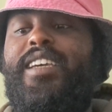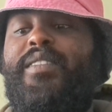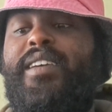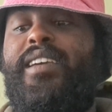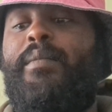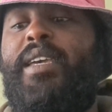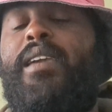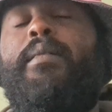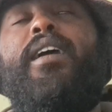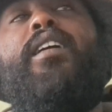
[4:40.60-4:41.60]
Jiří, I mean,
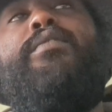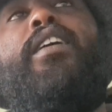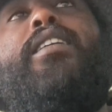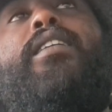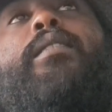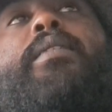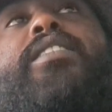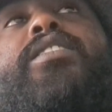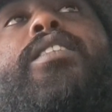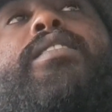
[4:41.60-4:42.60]
he might not fight Jiří
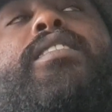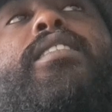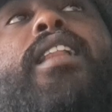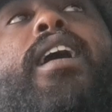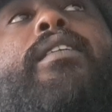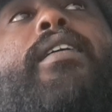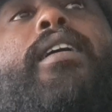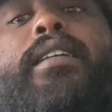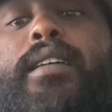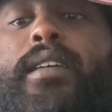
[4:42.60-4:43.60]
because Jiří's still out,
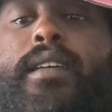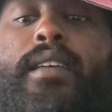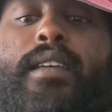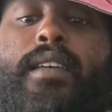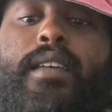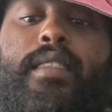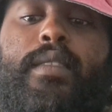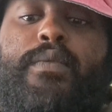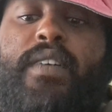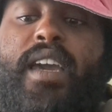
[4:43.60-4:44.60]
right?
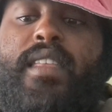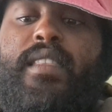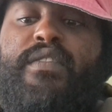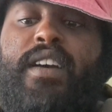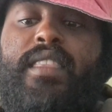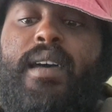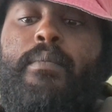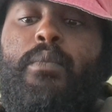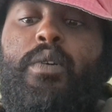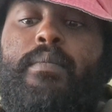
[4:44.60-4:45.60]
The fight
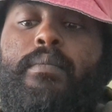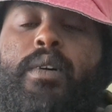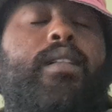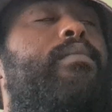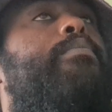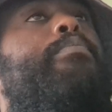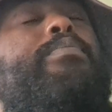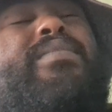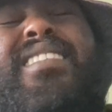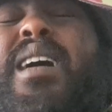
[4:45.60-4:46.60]
that wouldn't, well,
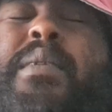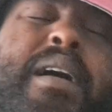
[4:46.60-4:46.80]
come